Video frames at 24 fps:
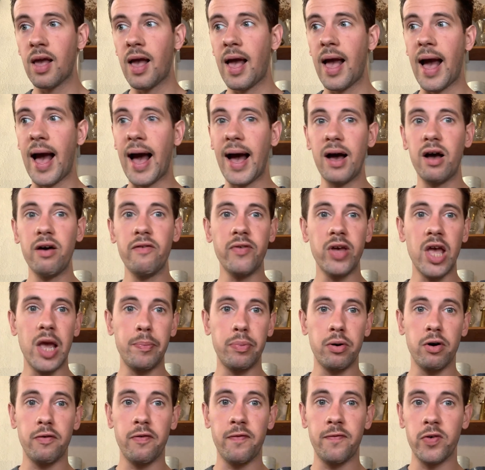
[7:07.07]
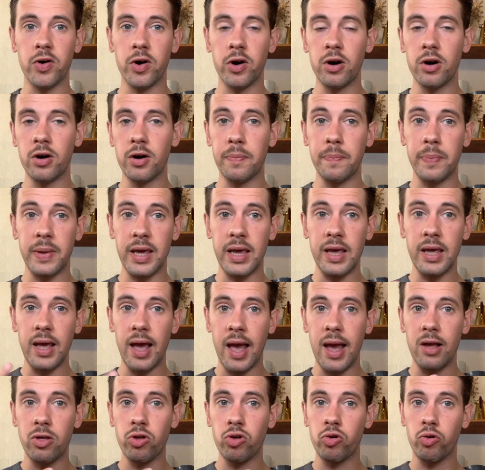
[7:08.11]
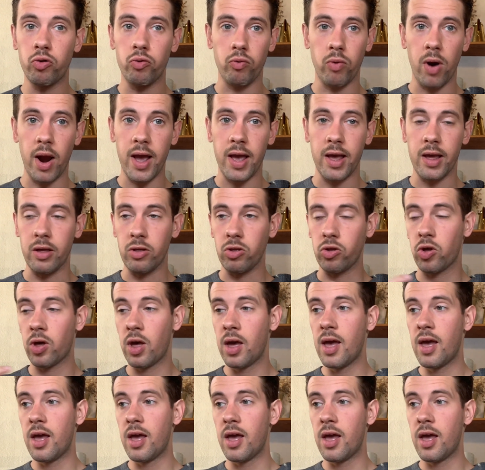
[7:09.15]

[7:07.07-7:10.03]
have a preferred pH range.